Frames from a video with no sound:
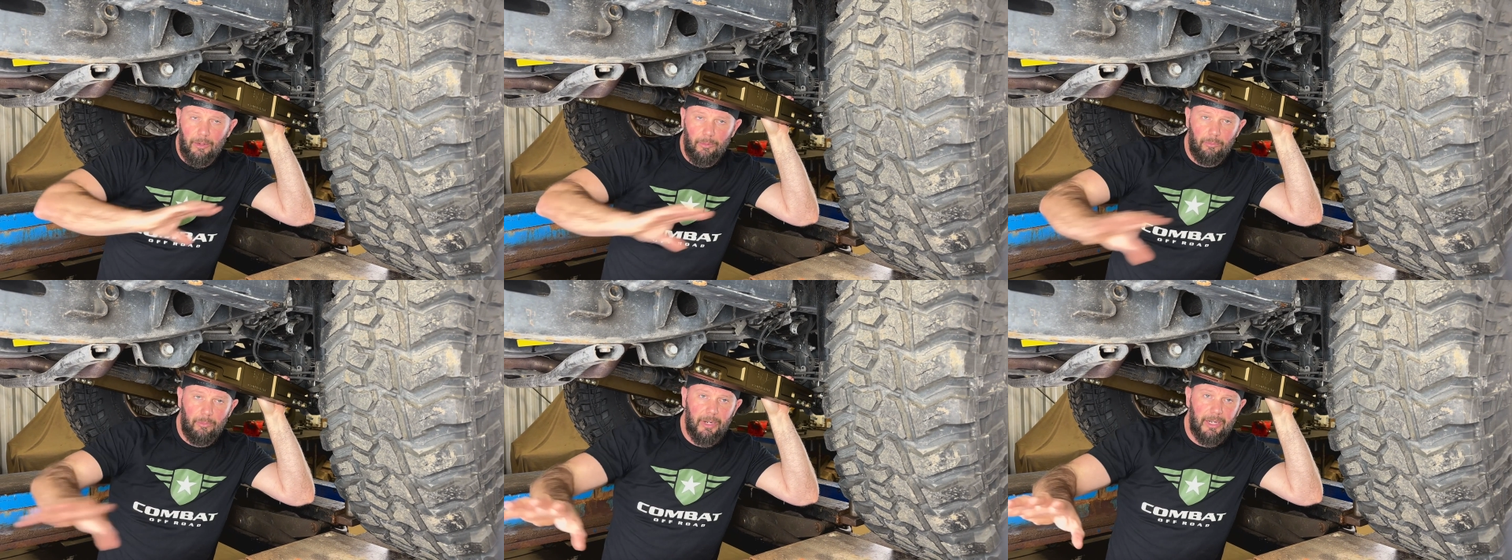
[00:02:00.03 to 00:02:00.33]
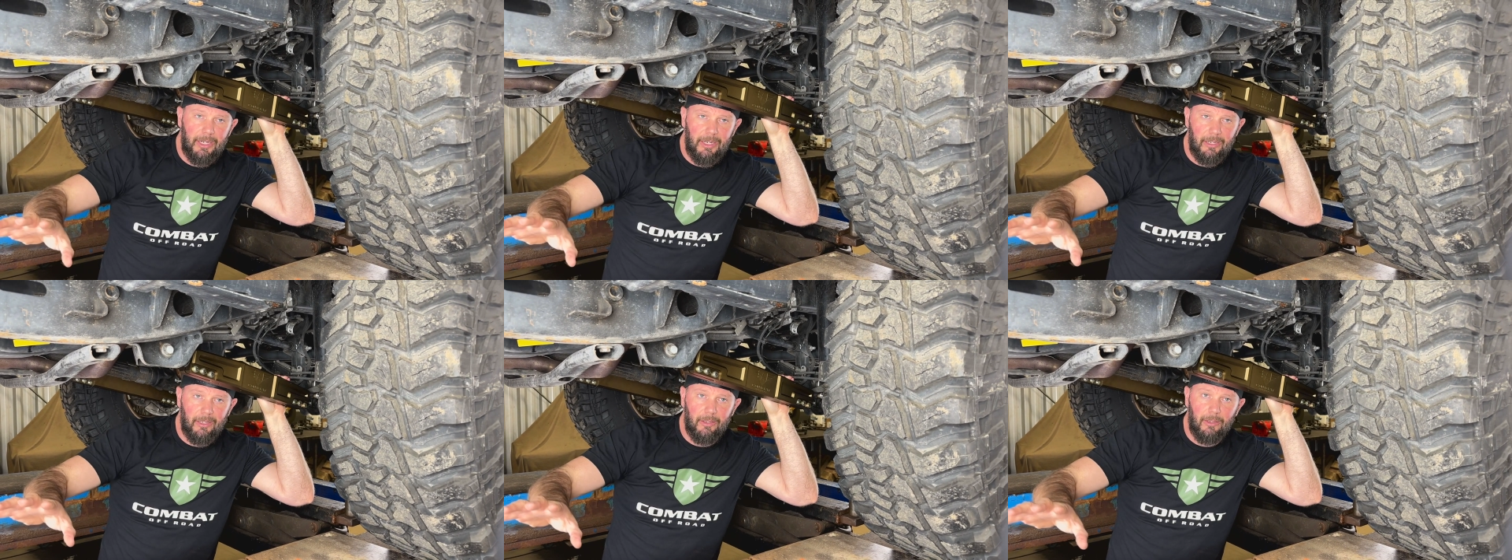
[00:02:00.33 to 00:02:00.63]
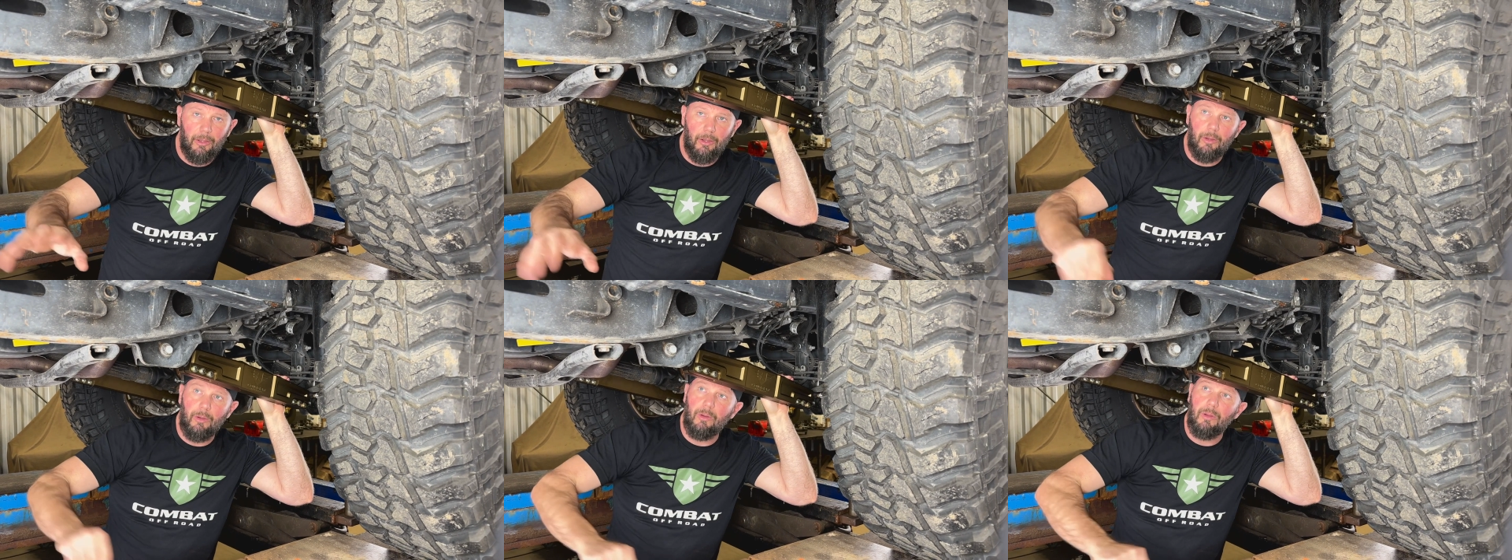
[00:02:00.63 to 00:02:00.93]
ready to
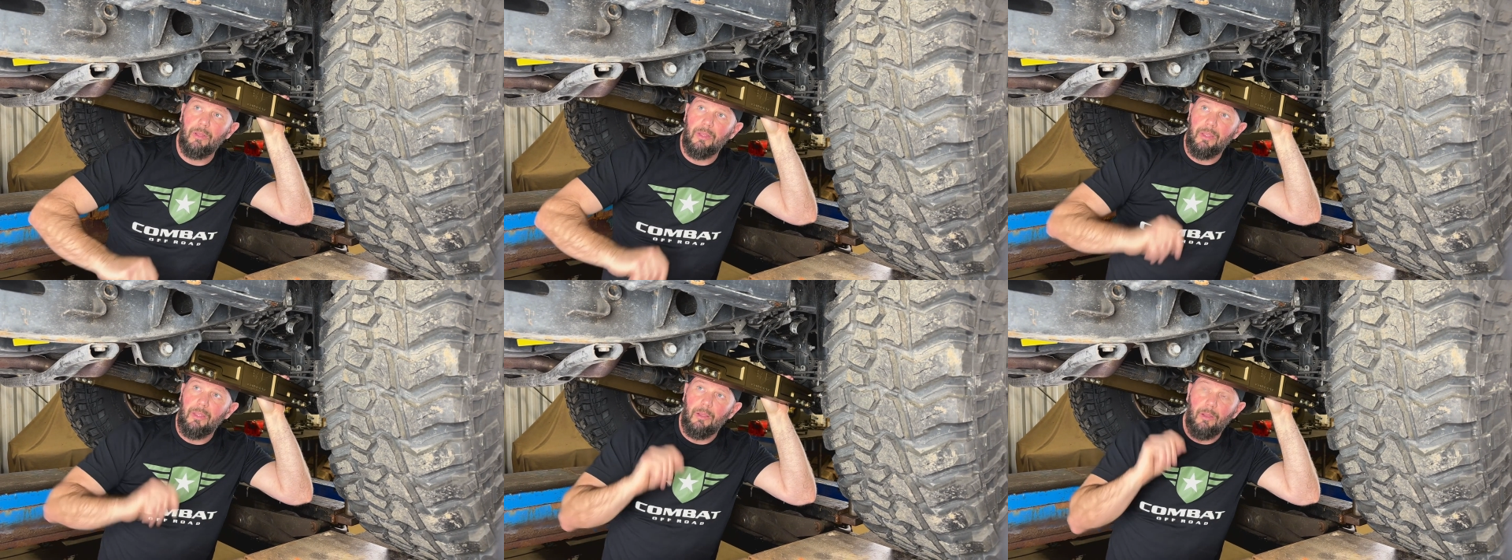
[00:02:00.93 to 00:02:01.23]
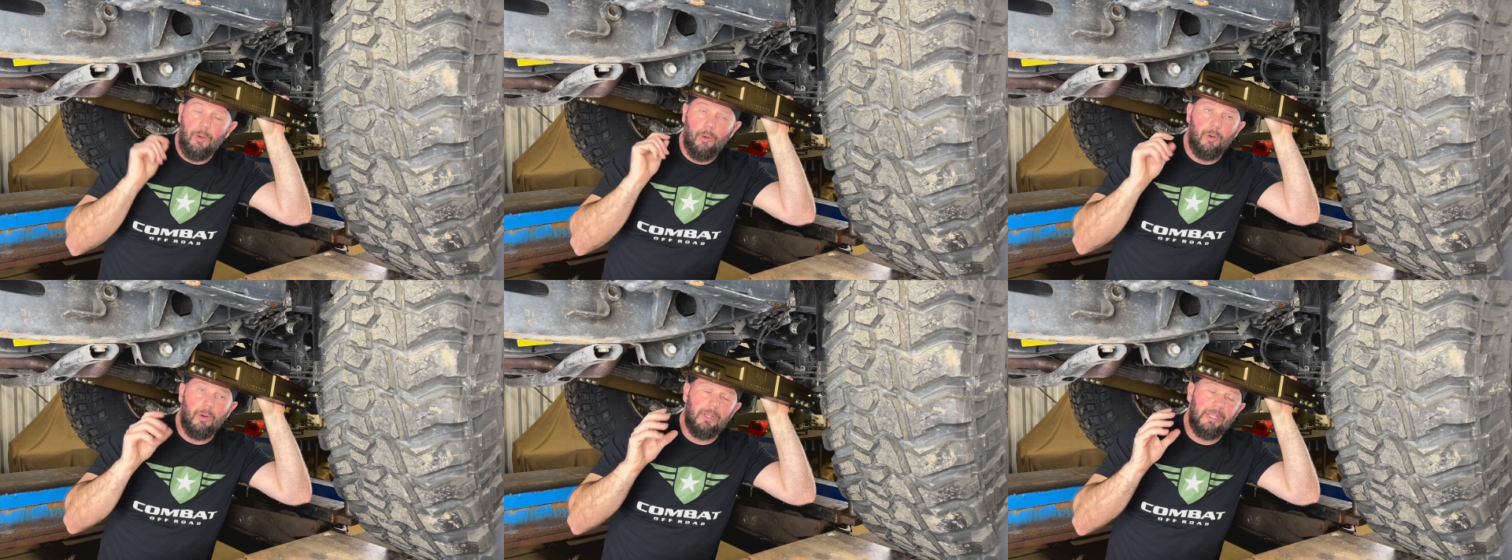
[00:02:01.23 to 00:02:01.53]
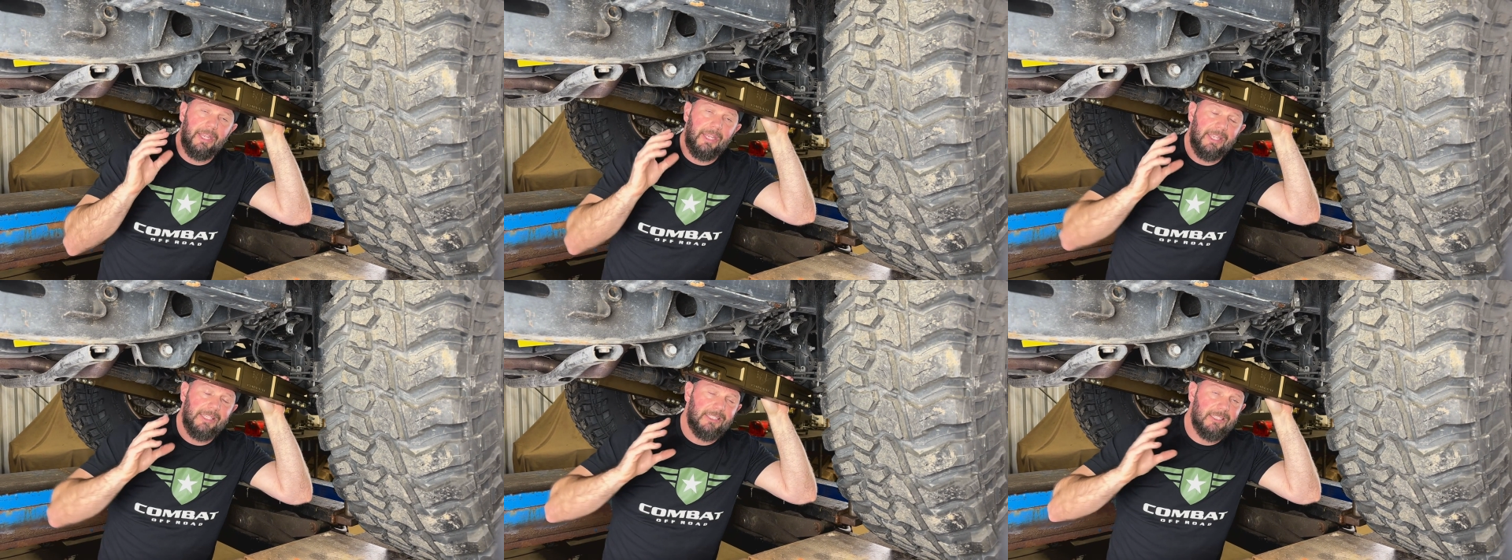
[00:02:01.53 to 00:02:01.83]
go, or
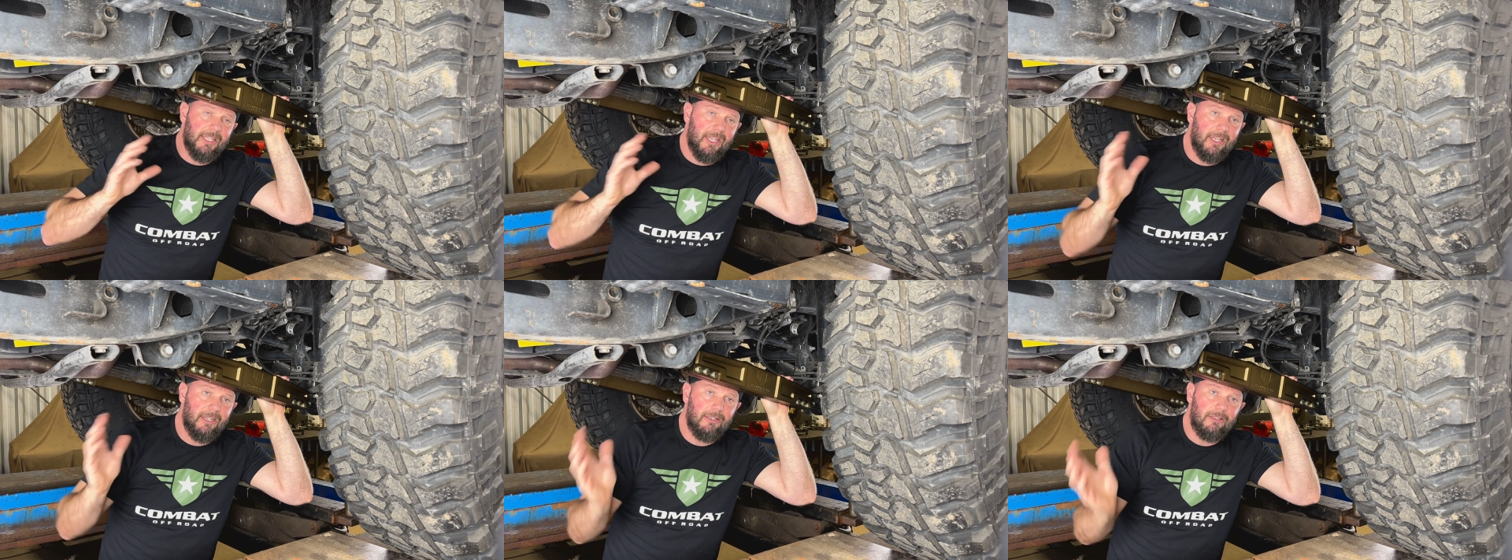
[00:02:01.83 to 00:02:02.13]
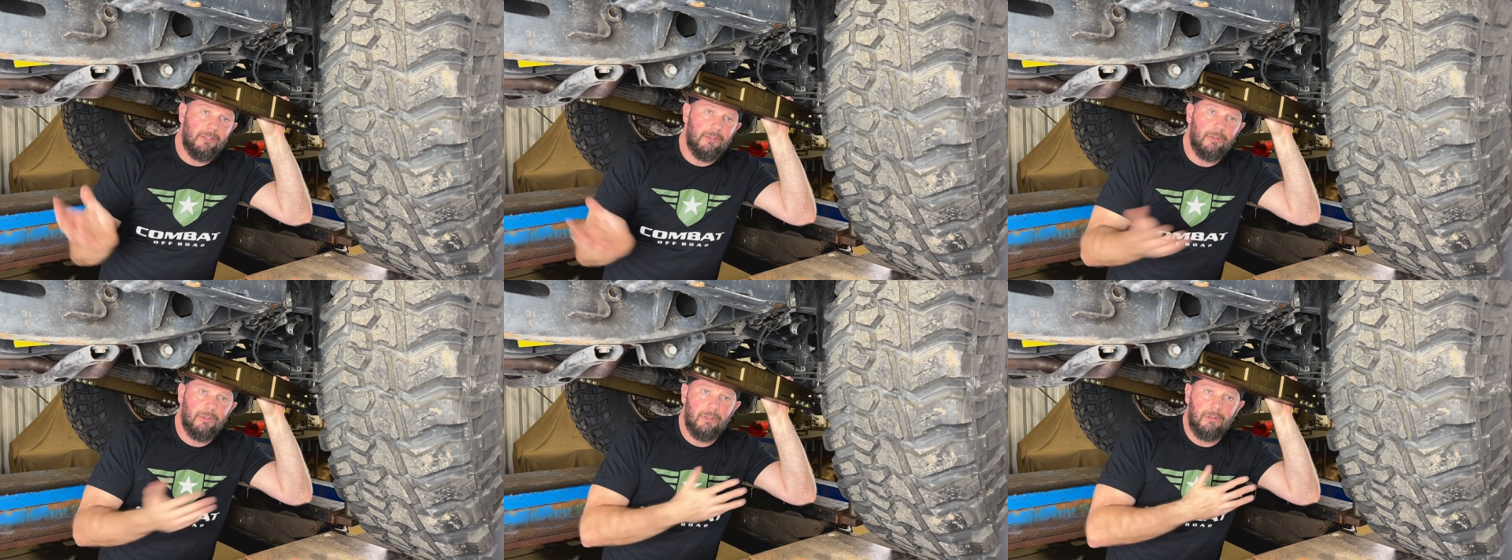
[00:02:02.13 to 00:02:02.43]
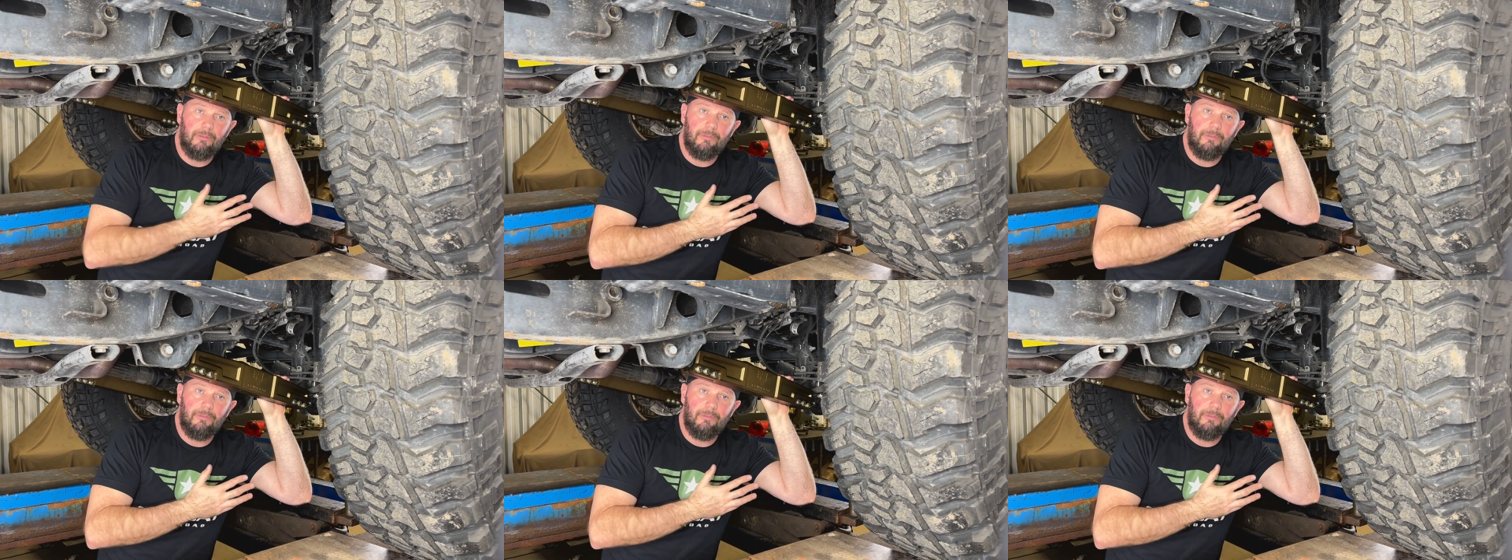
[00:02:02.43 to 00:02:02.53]
like I said, you could